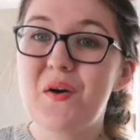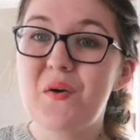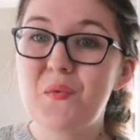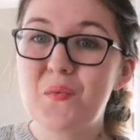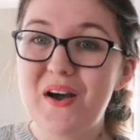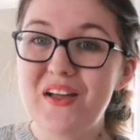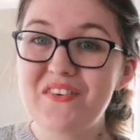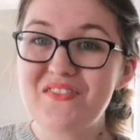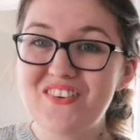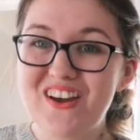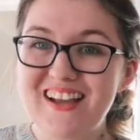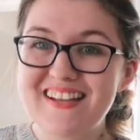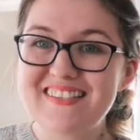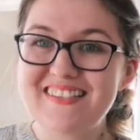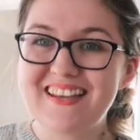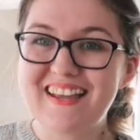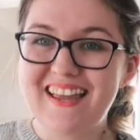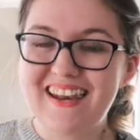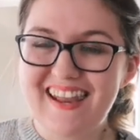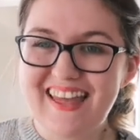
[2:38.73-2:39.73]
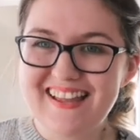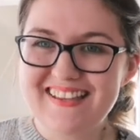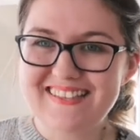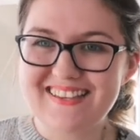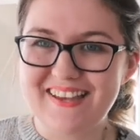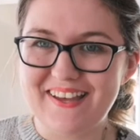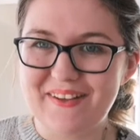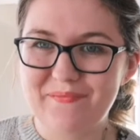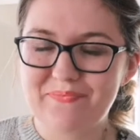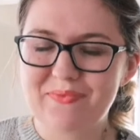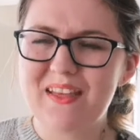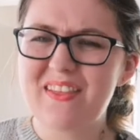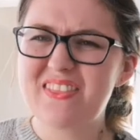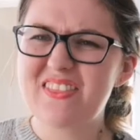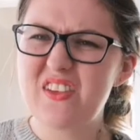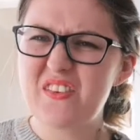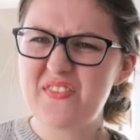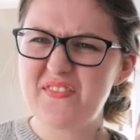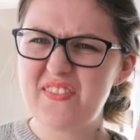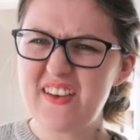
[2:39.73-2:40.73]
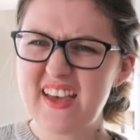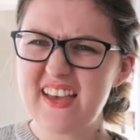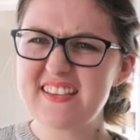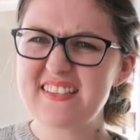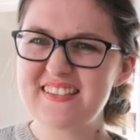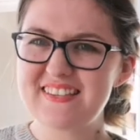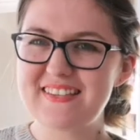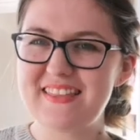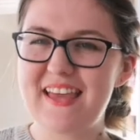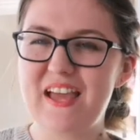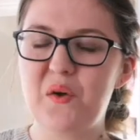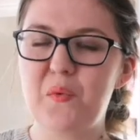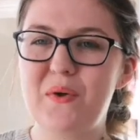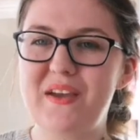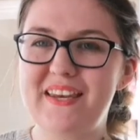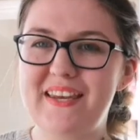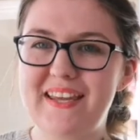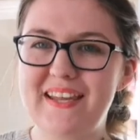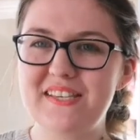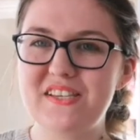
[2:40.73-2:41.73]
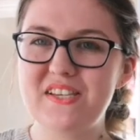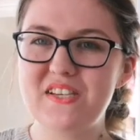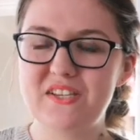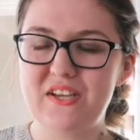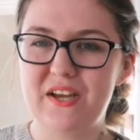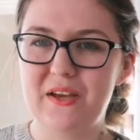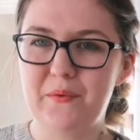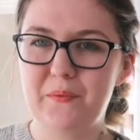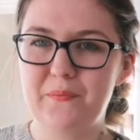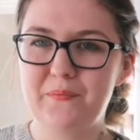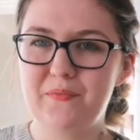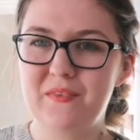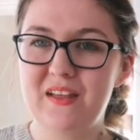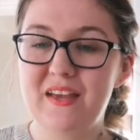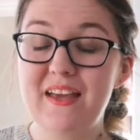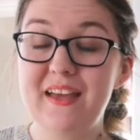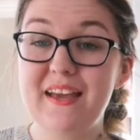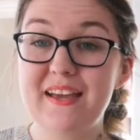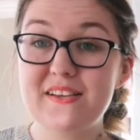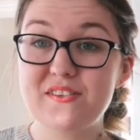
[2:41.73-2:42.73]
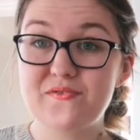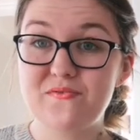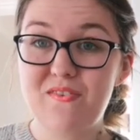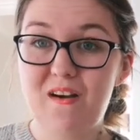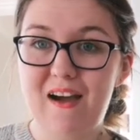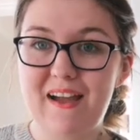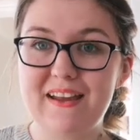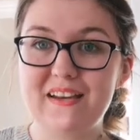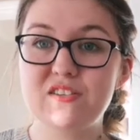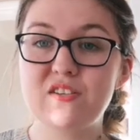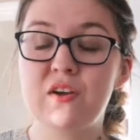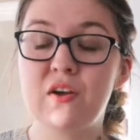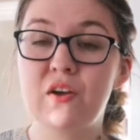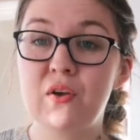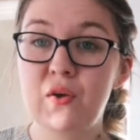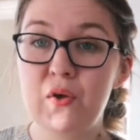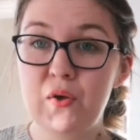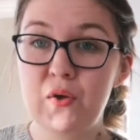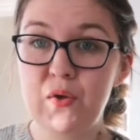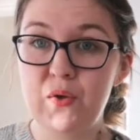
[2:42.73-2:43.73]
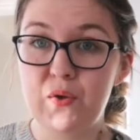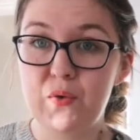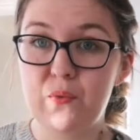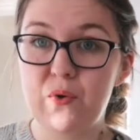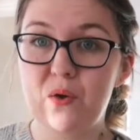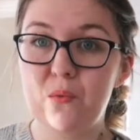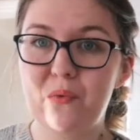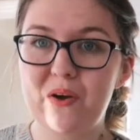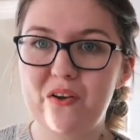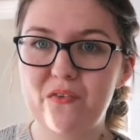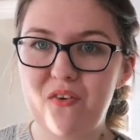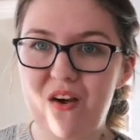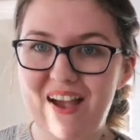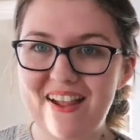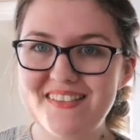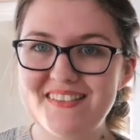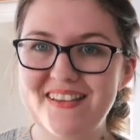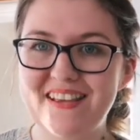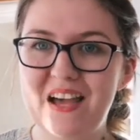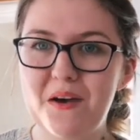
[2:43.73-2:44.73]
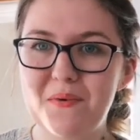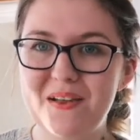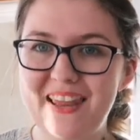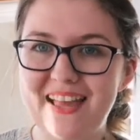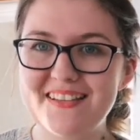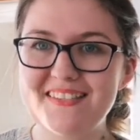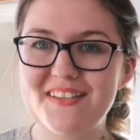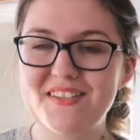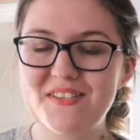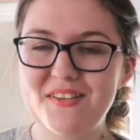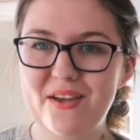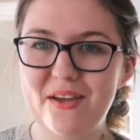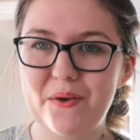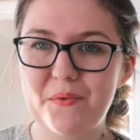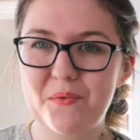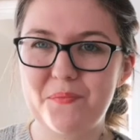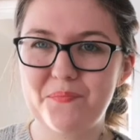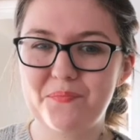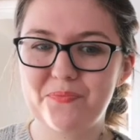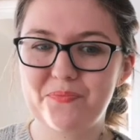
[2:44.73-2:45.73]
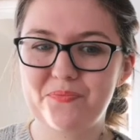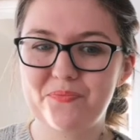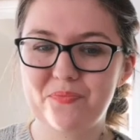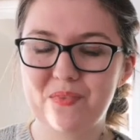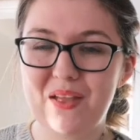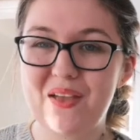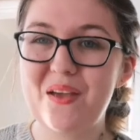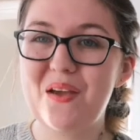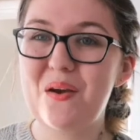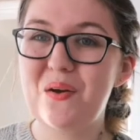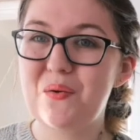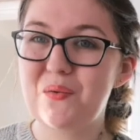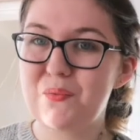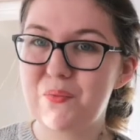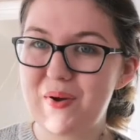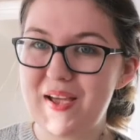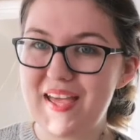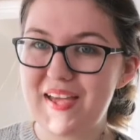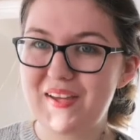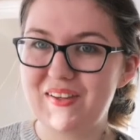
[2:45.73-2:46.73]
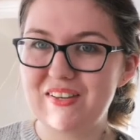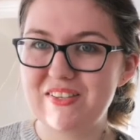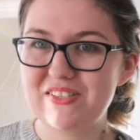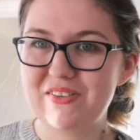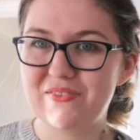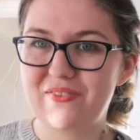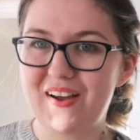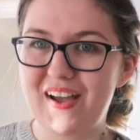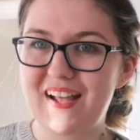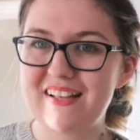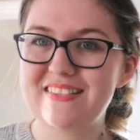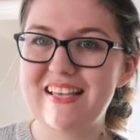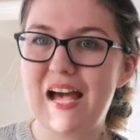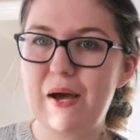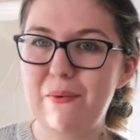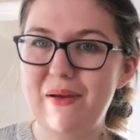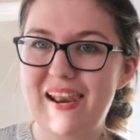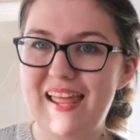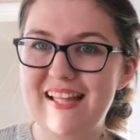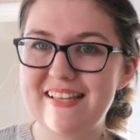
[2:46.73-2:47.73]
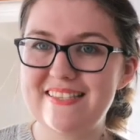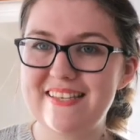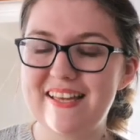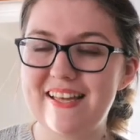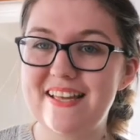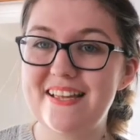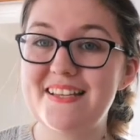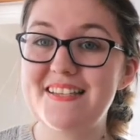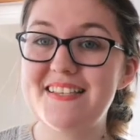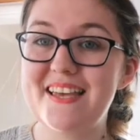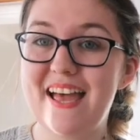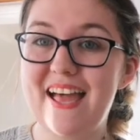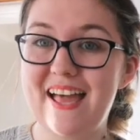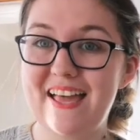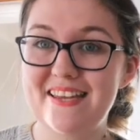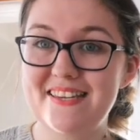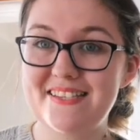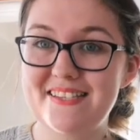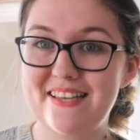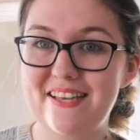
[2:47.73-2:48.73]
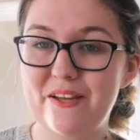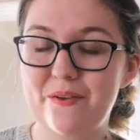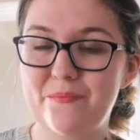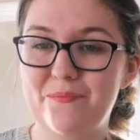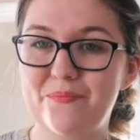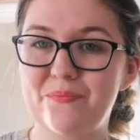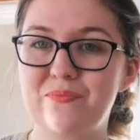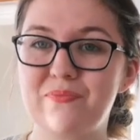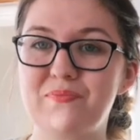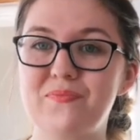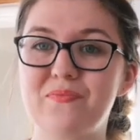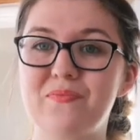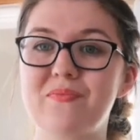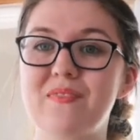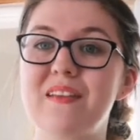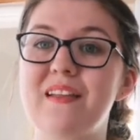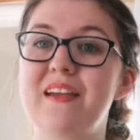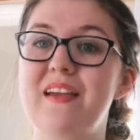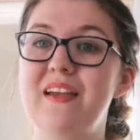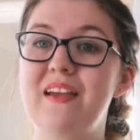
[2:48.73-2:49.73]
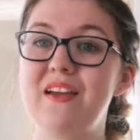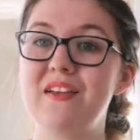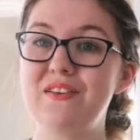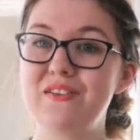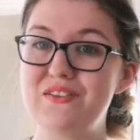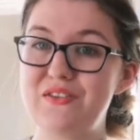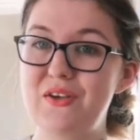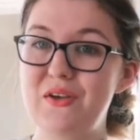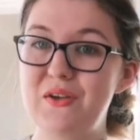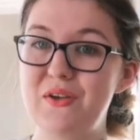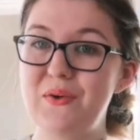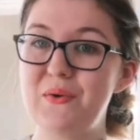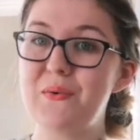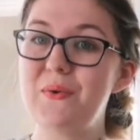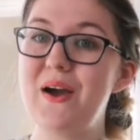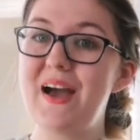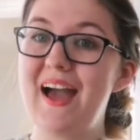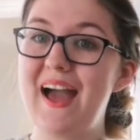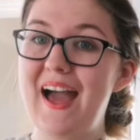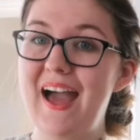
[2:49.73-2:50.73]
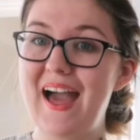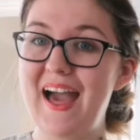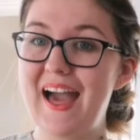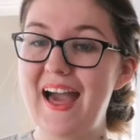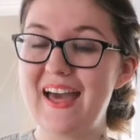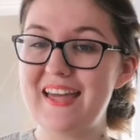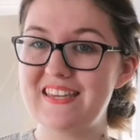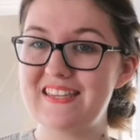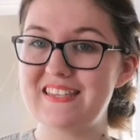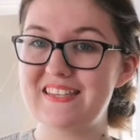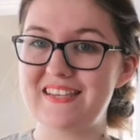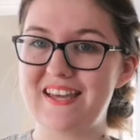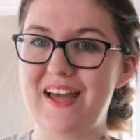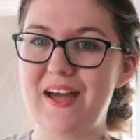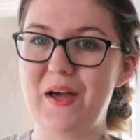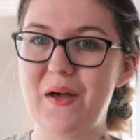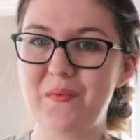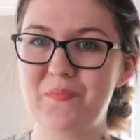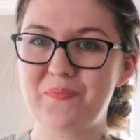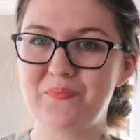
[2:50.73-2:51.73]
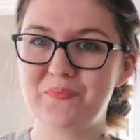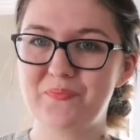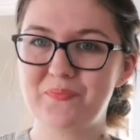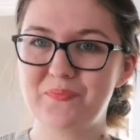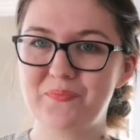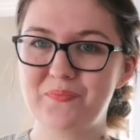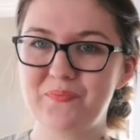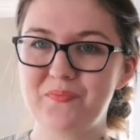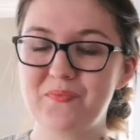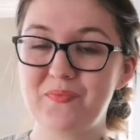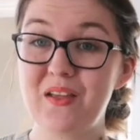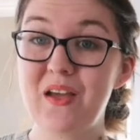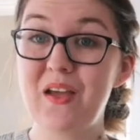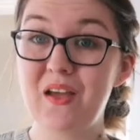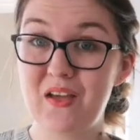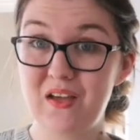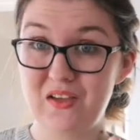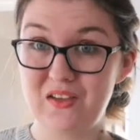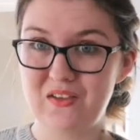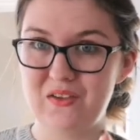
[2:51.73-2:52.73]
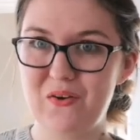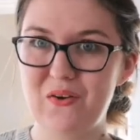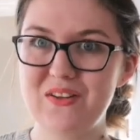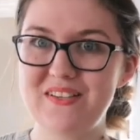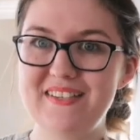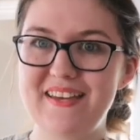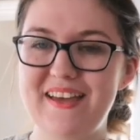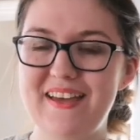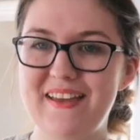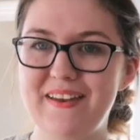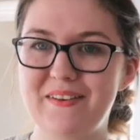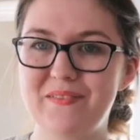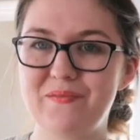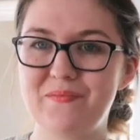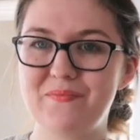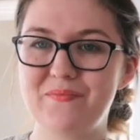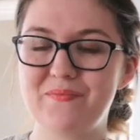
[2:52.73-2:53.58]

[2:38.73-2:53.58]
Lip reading: When writing a letter, the first thing we need to do is write who we're writing our letter to. We're going to write our letter to Handa. To Handa. Your turn.